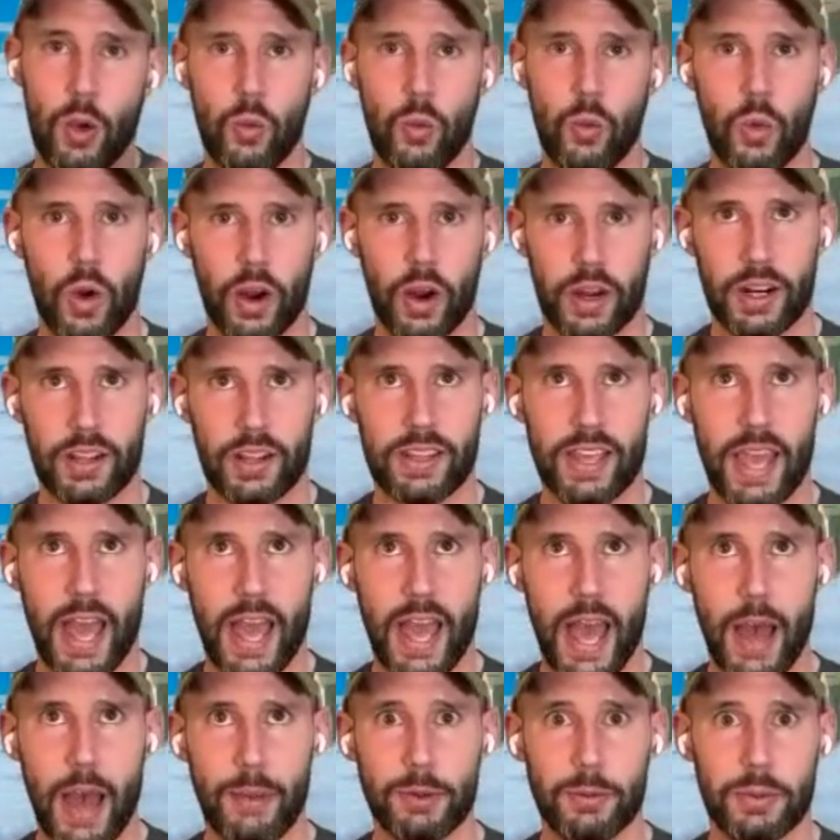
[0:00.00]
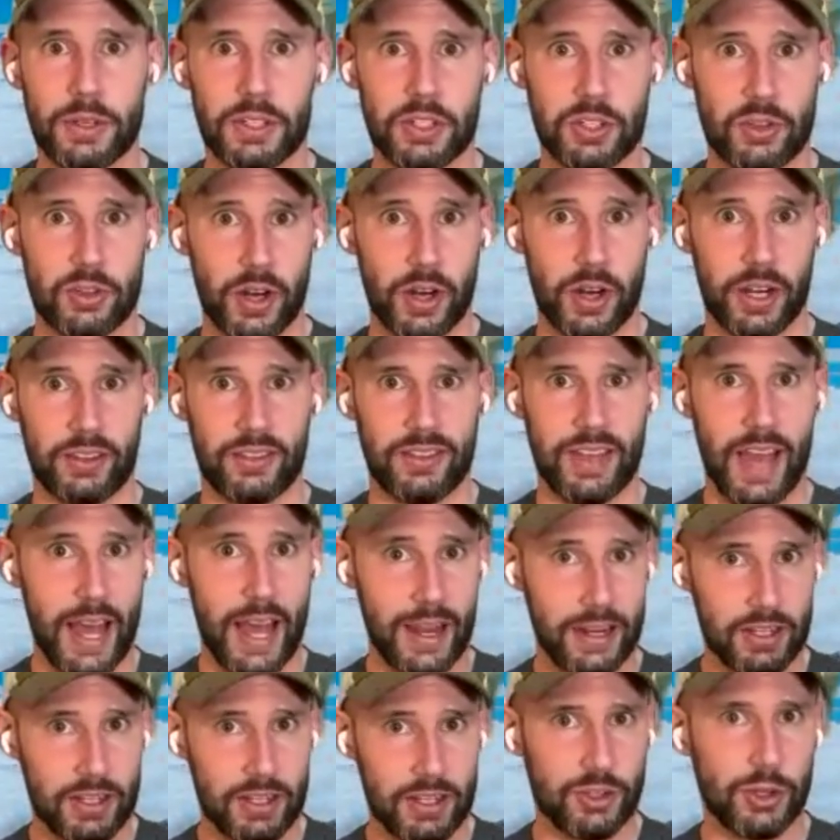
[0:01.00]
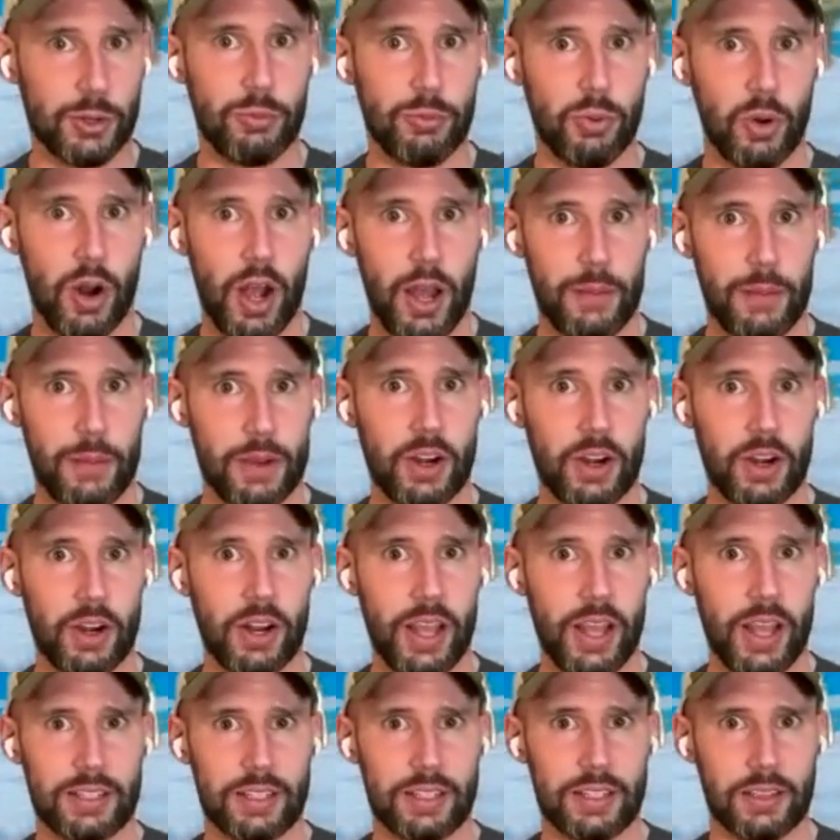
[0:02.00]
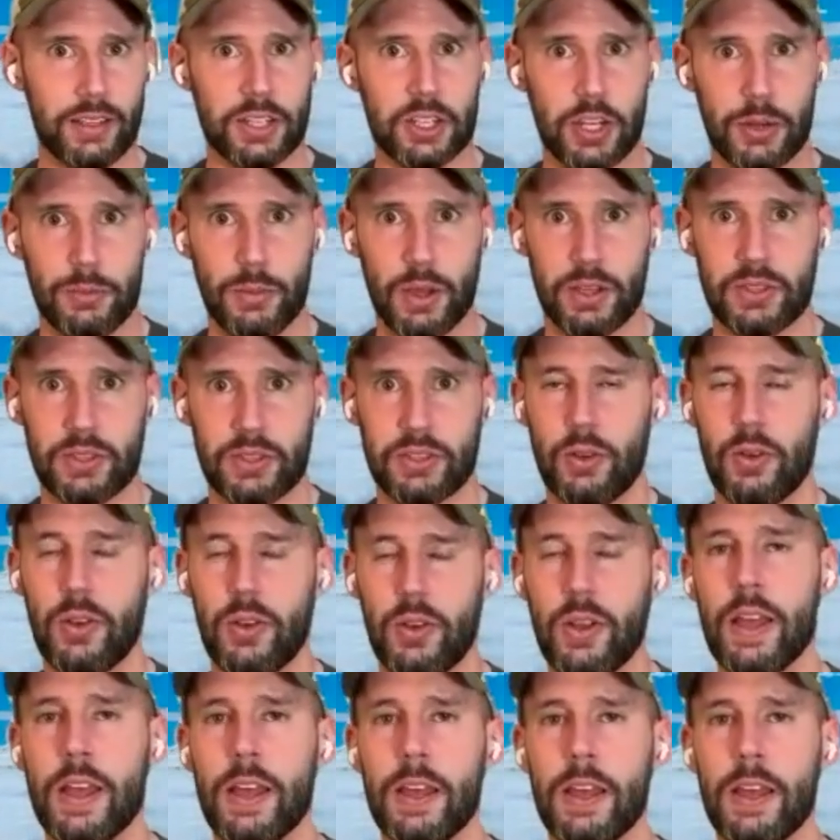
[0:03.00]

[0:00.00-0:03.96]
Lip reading: Working on the abdomen strength. That is your primary exhalation muscle.